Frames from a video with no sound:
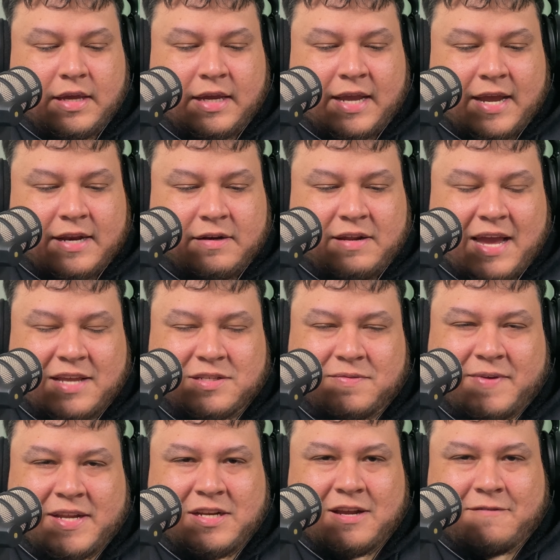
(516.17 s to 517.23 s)
again,
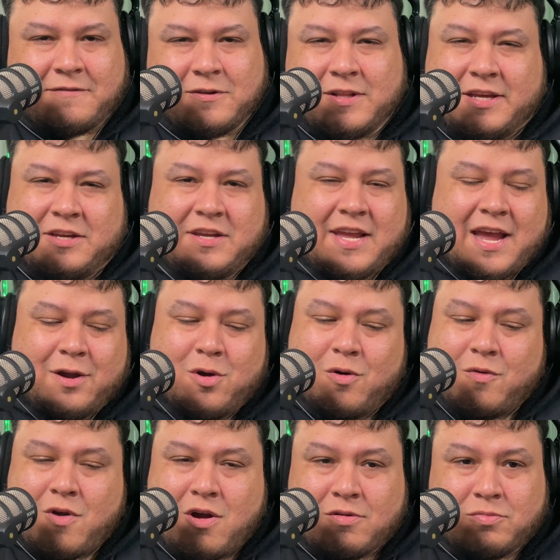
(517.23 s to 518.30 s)
Castlevania, I feel like you can't go
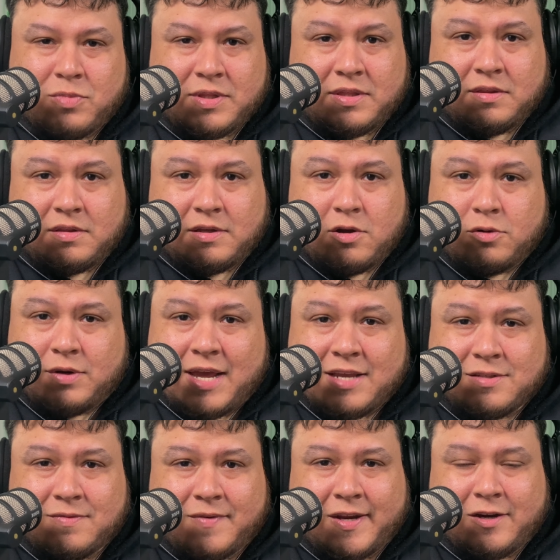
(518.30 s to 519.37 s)
wrong with the old
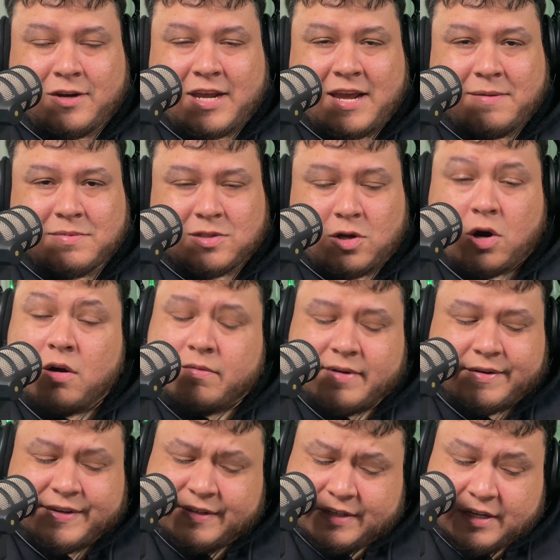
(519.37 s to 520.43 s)
Castlevania games. They're all
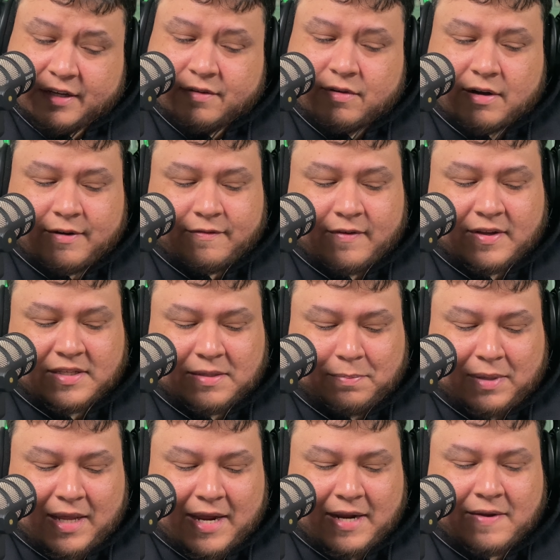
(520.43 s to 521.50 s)
very good, very fun to
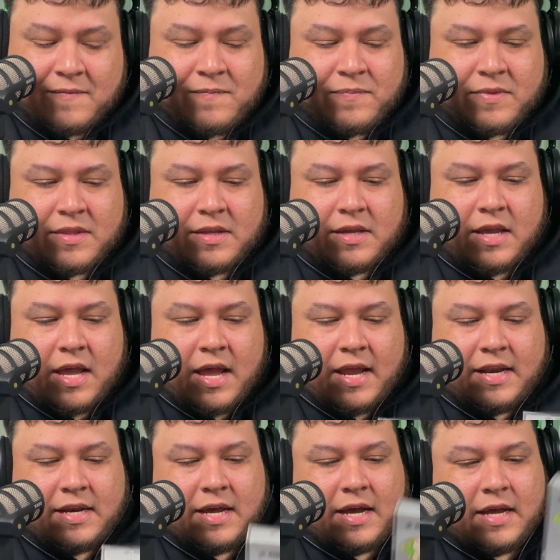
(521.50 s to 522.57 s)
play.
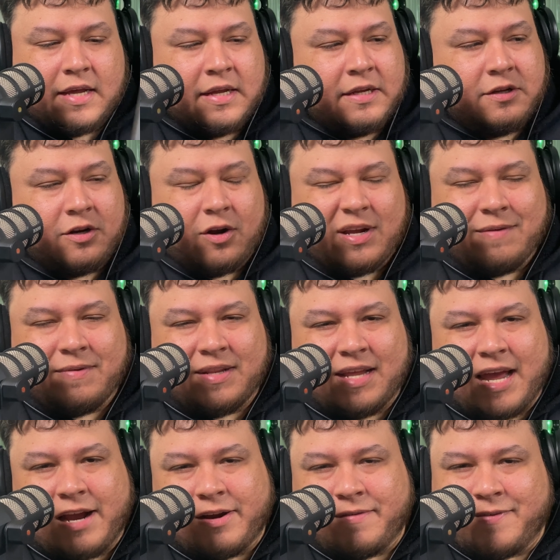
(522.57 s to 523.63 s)
And even
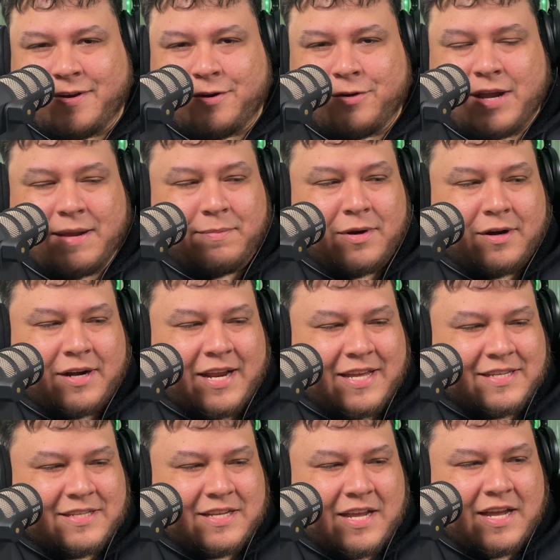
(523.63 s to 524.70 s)
the Angry Video Game Nerd
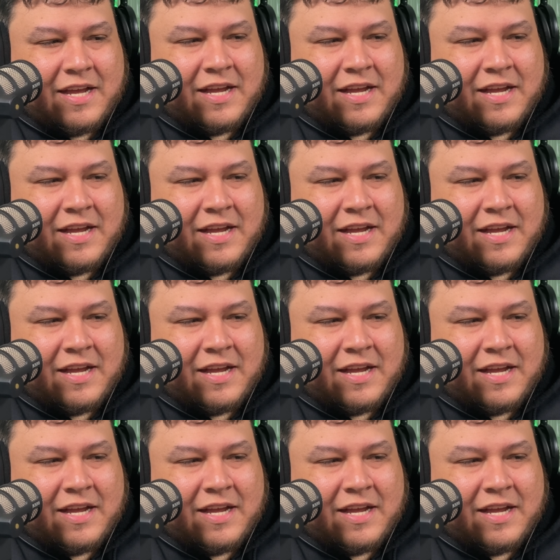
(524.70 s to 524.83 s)
has